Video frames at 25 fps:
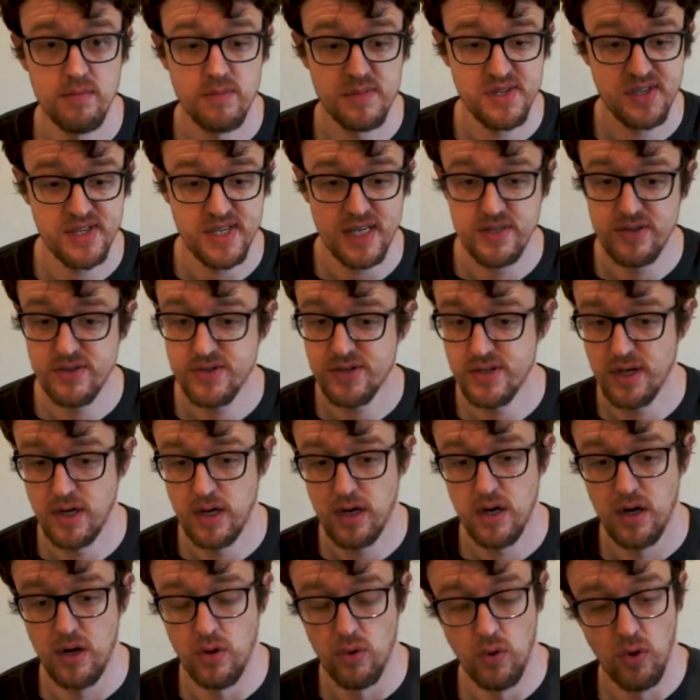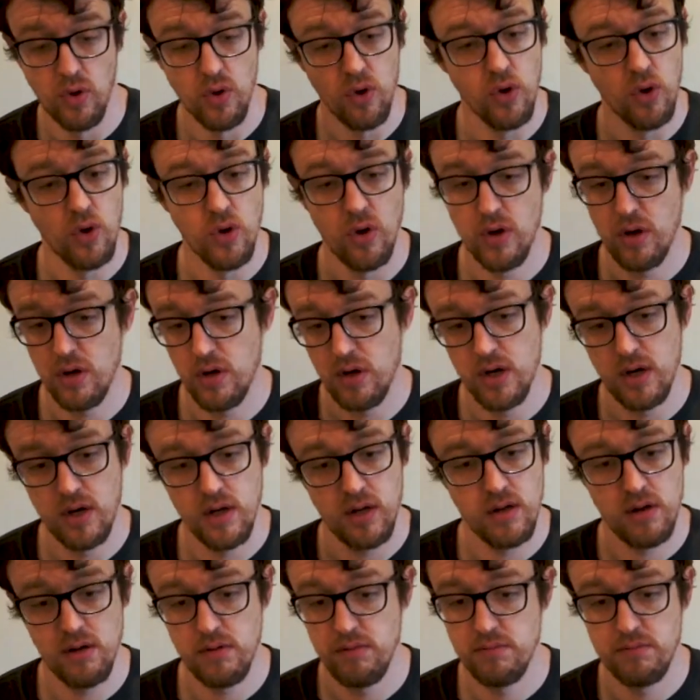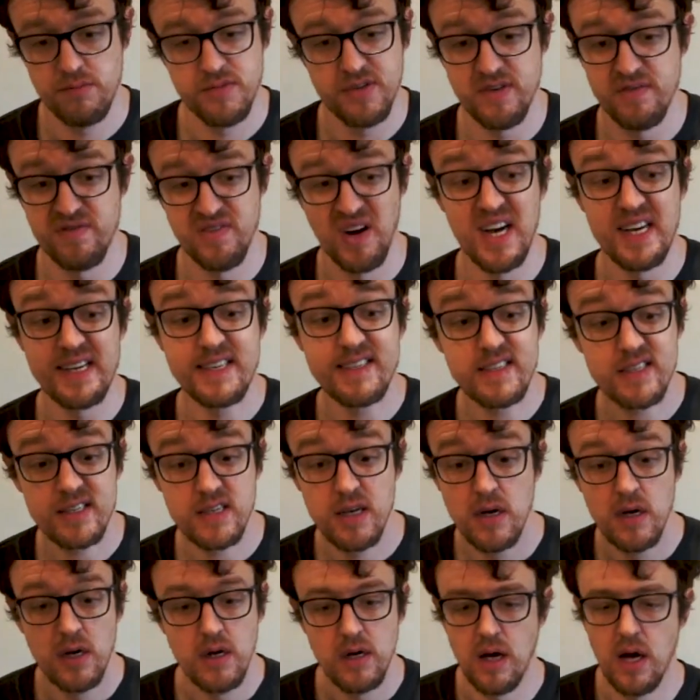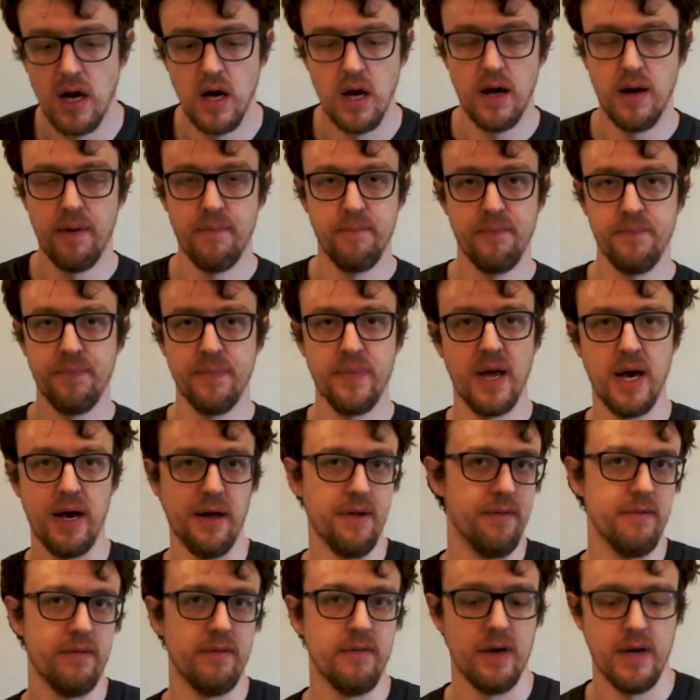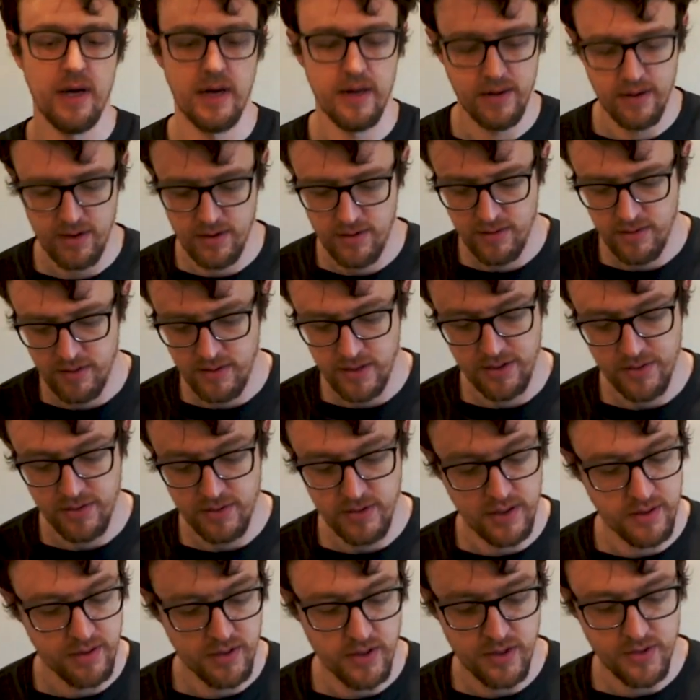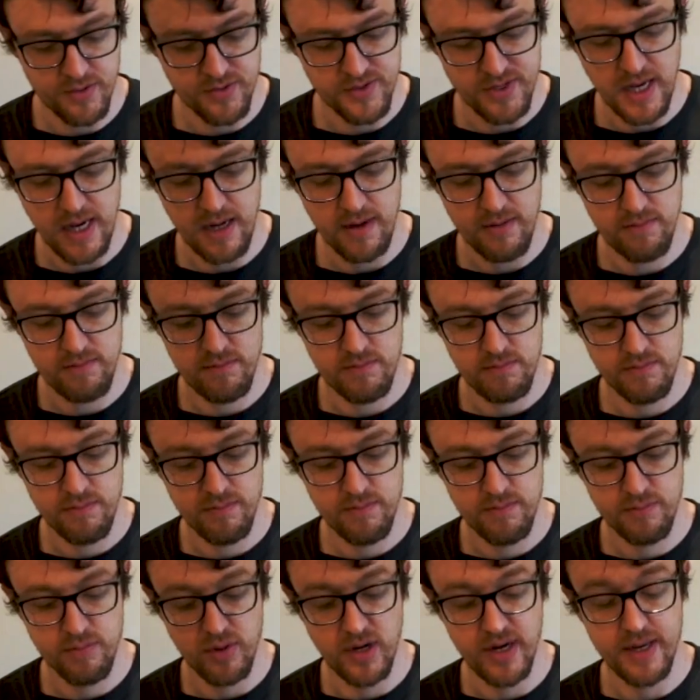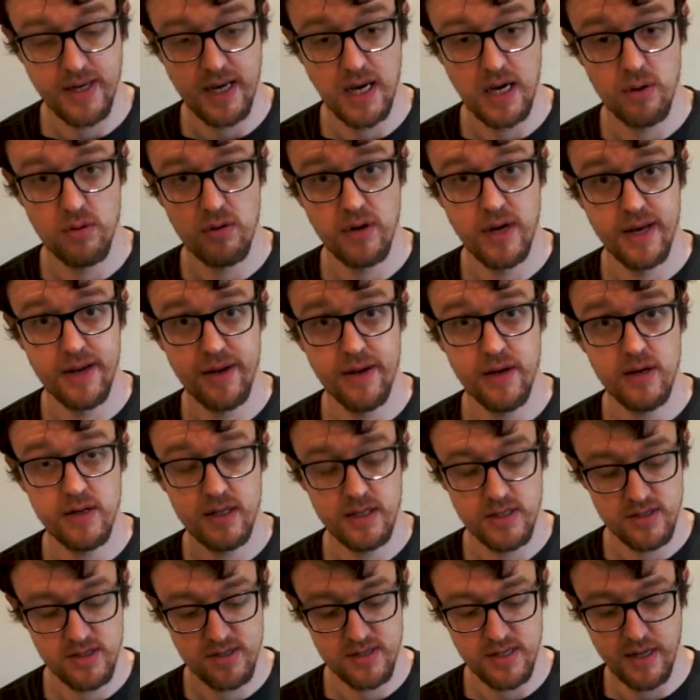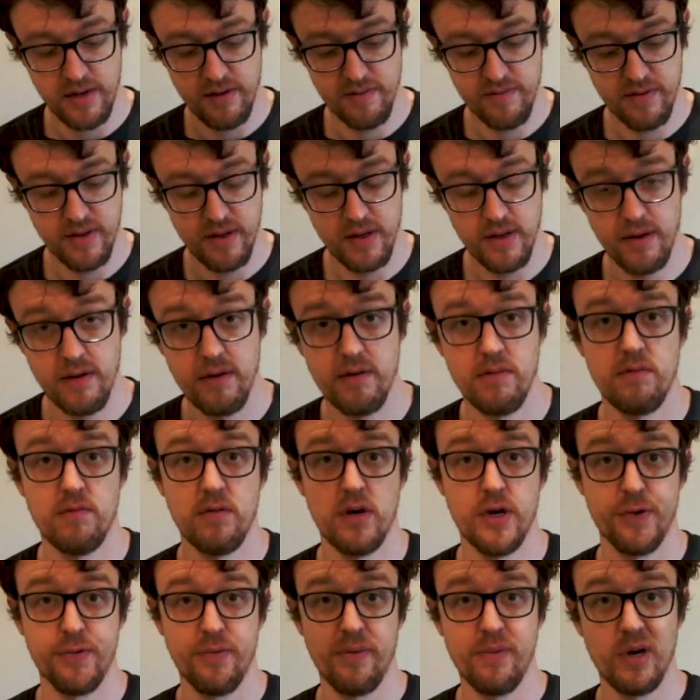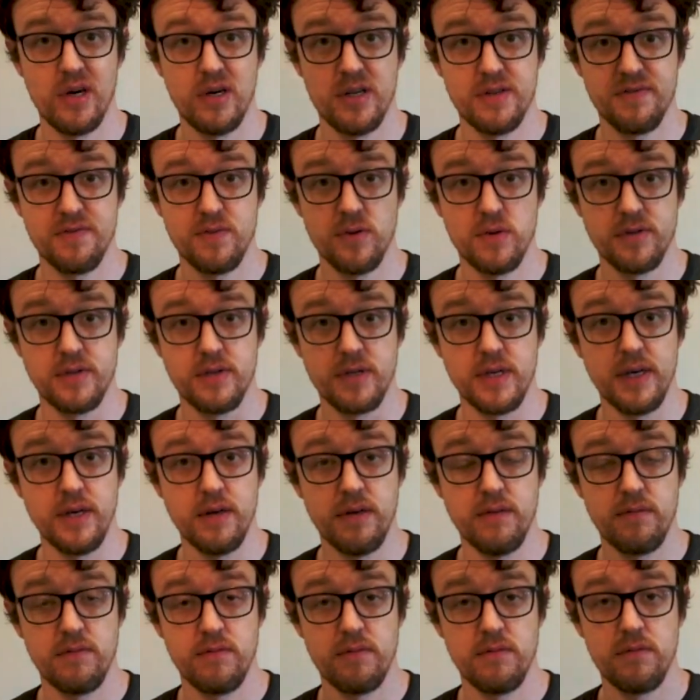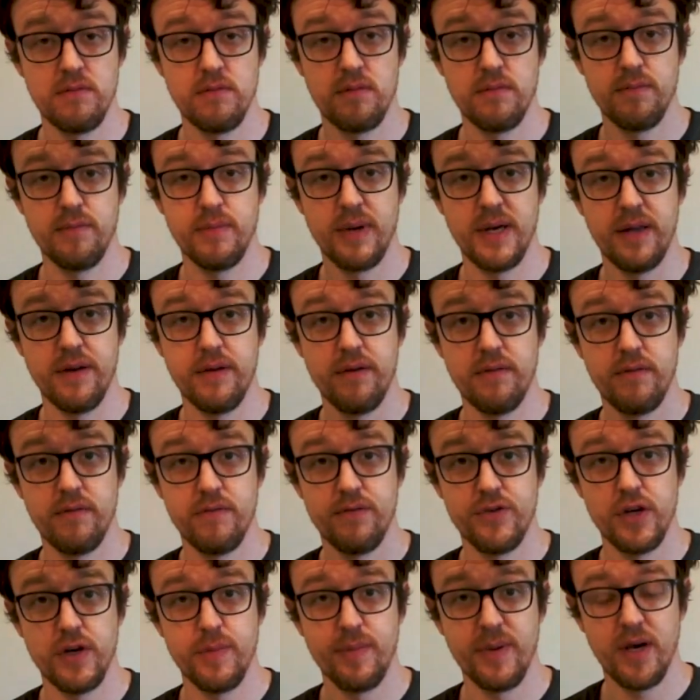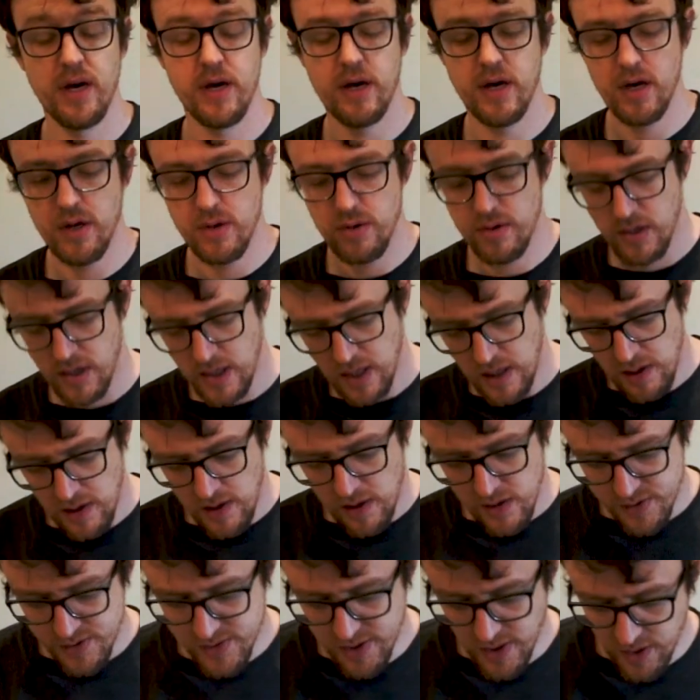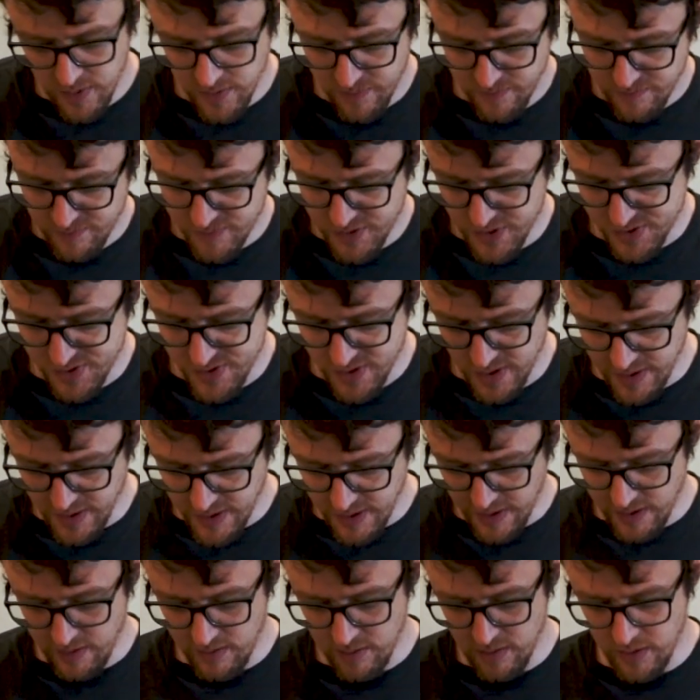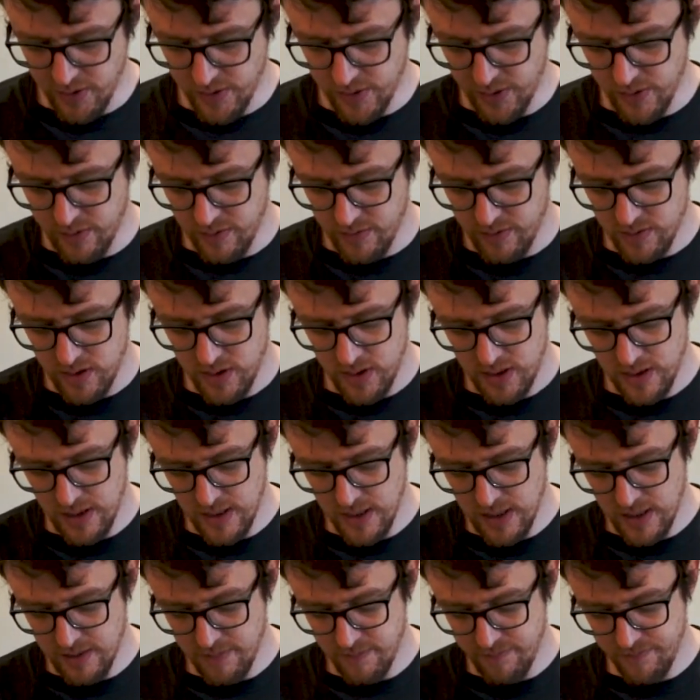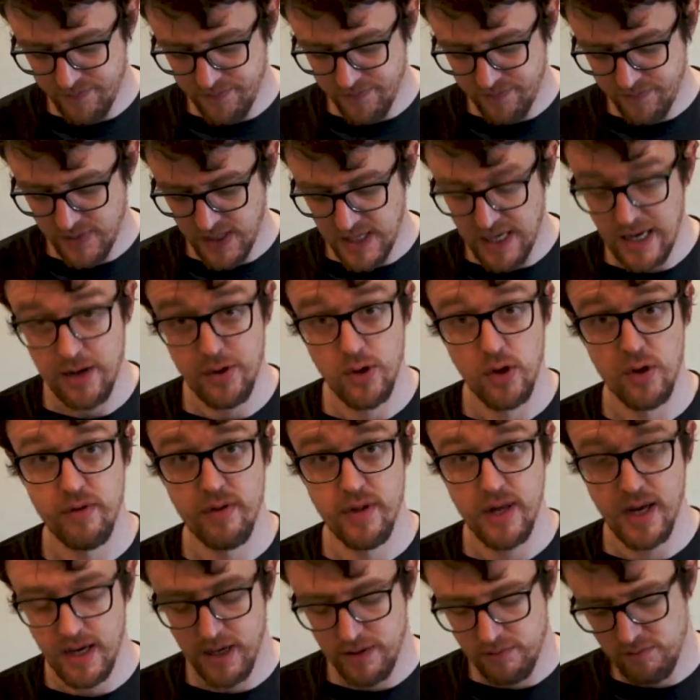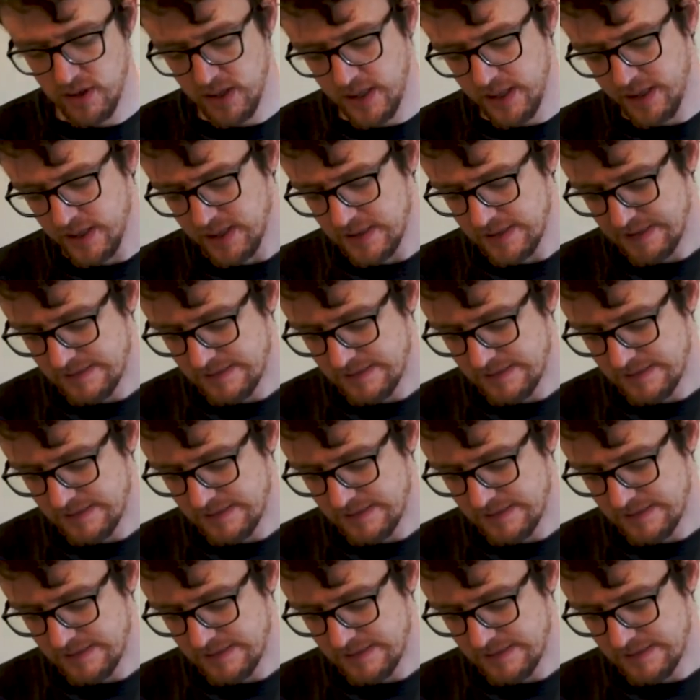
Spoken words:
sensor or device and use that breakout header instead of the Raspberry Pi's 40-pin GPIO. So just a neat little add-on there, really.